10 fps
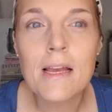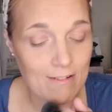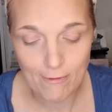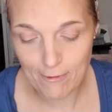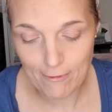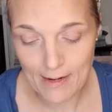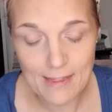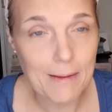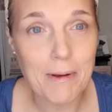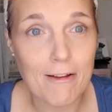Finally,
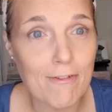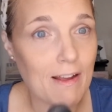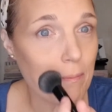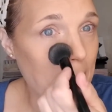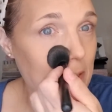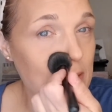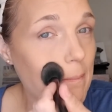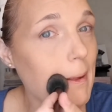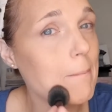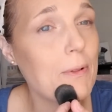by 5 months, I'm
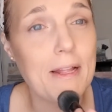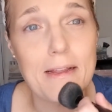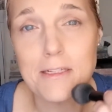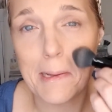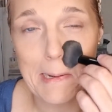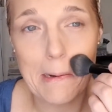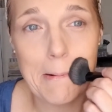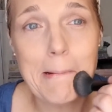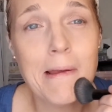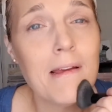like, please, honey, or
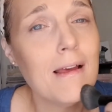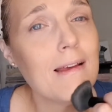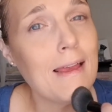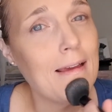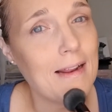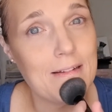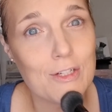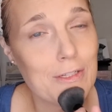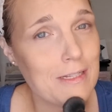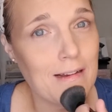can I
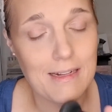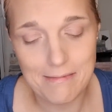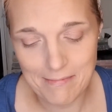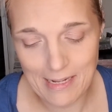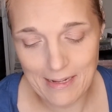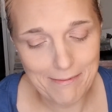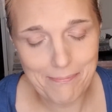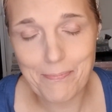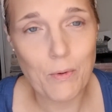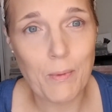just not? Like,
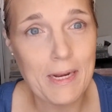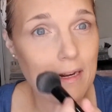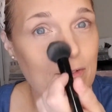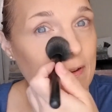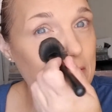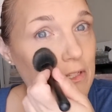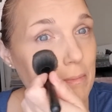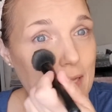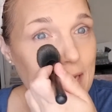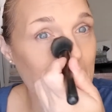we need to figure
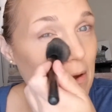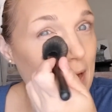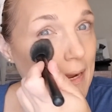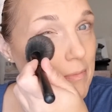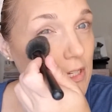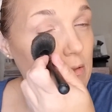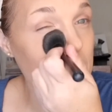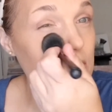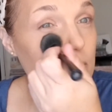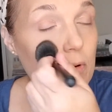something out. I am just
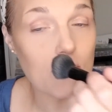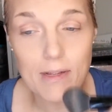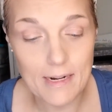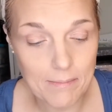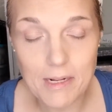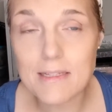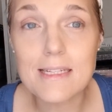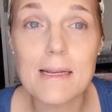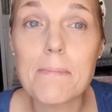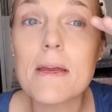miserable and I'm not
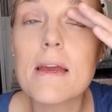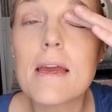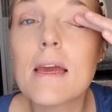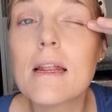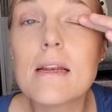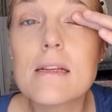sleeping. And